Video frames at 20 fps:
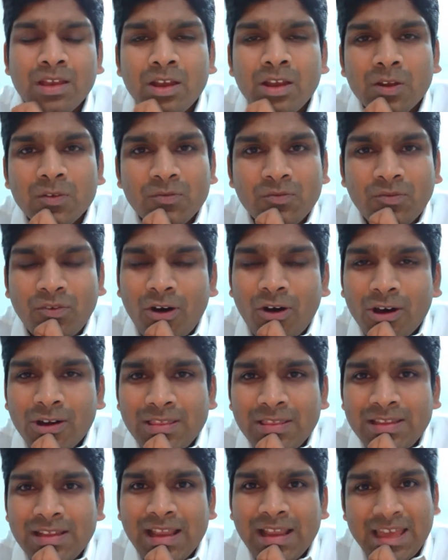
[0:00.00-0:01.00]

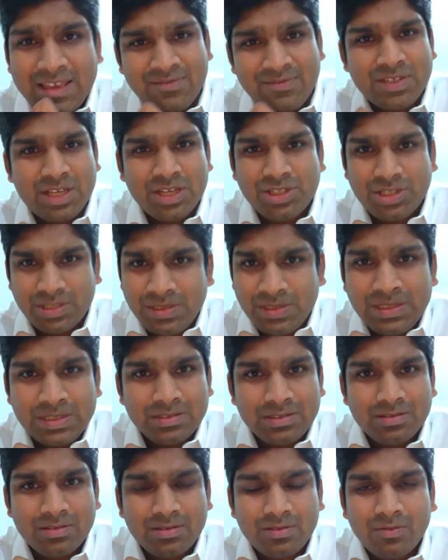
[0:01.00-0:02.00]
for the live
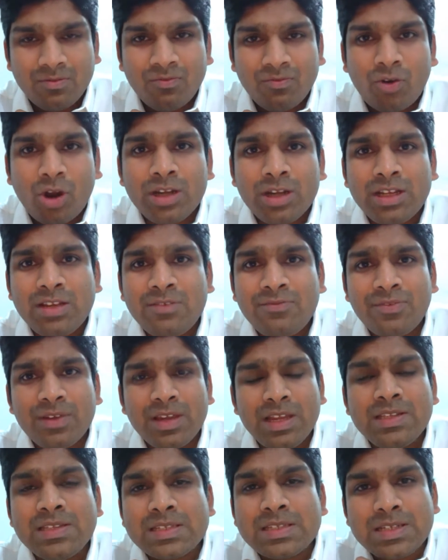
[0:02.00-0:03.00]
sessions, what if
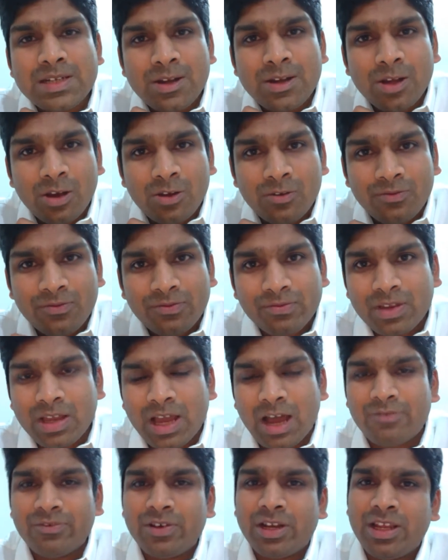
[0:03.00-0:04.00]
instead of
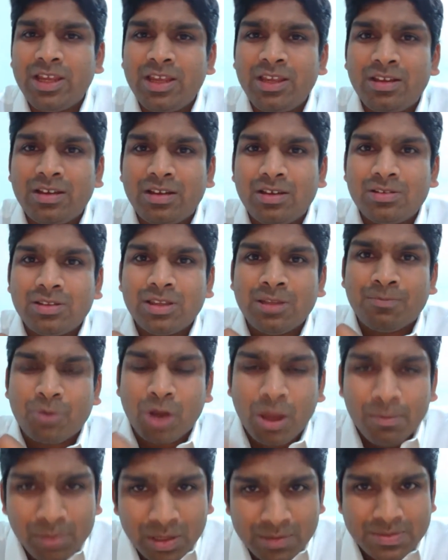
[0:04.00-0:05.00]
covering the
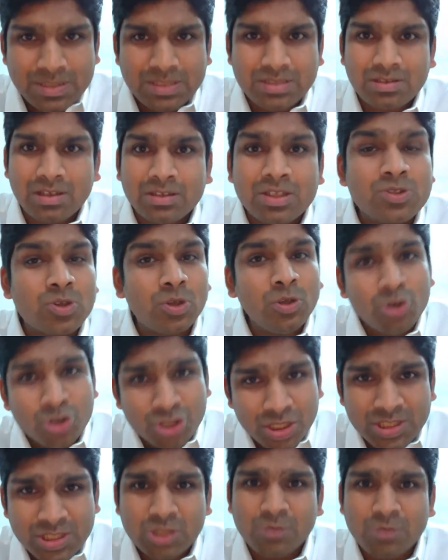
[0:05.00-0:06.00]
problems, the solutions to